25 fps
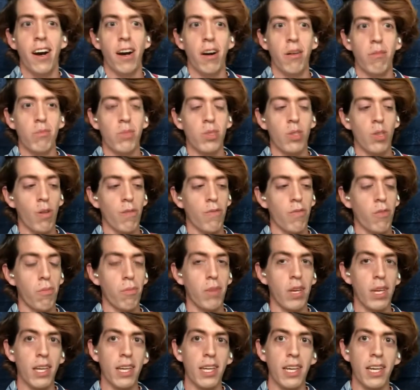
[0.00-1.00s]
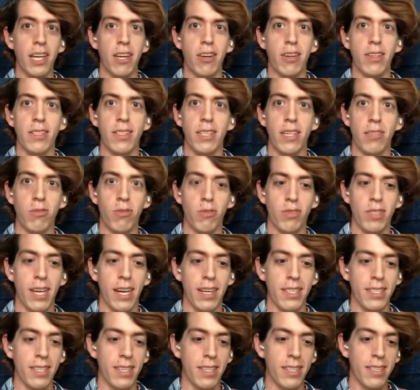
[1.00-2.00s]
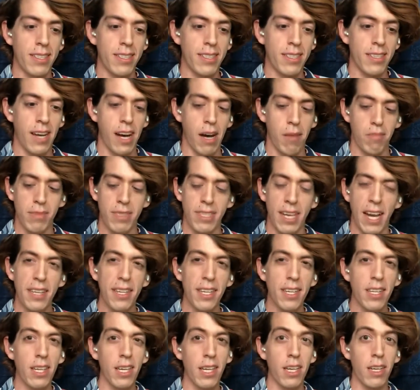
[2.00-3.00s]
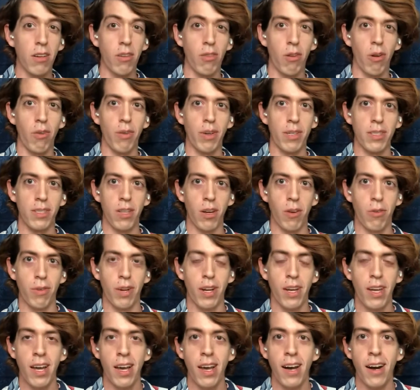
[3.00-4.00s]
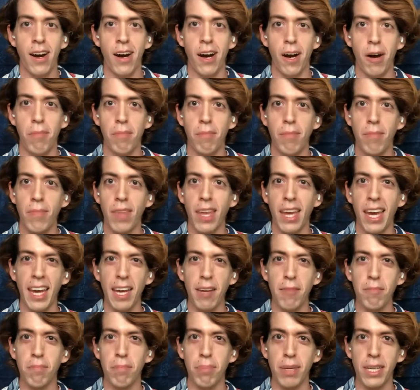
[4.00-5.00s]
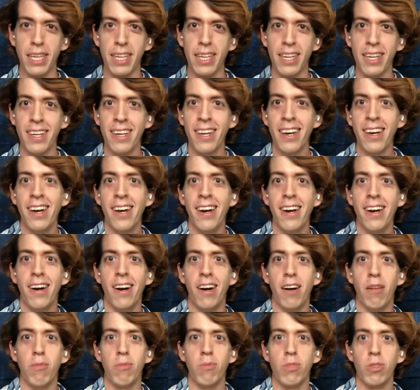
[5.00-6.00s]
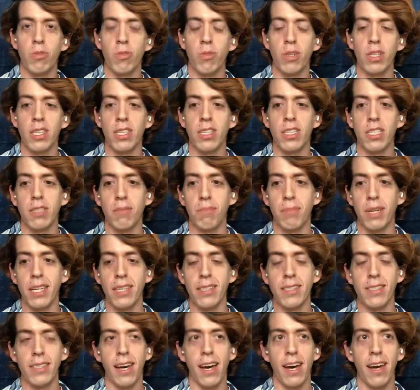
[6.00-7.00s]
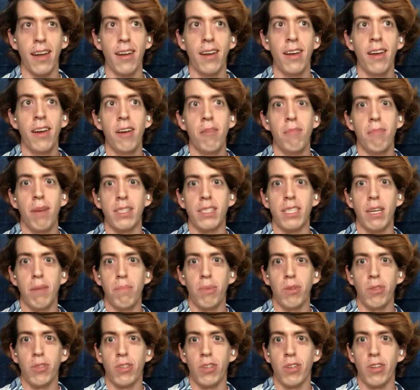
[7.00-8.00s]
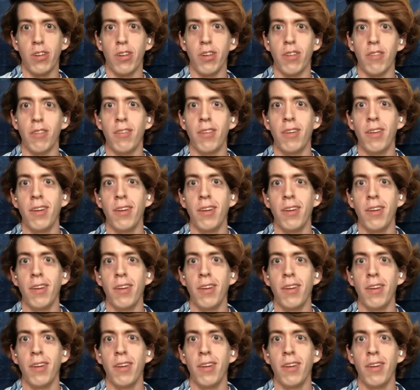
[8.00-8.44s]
So for me, here in Central Texas, technically in a growing zone 8B, which really just means that my temperature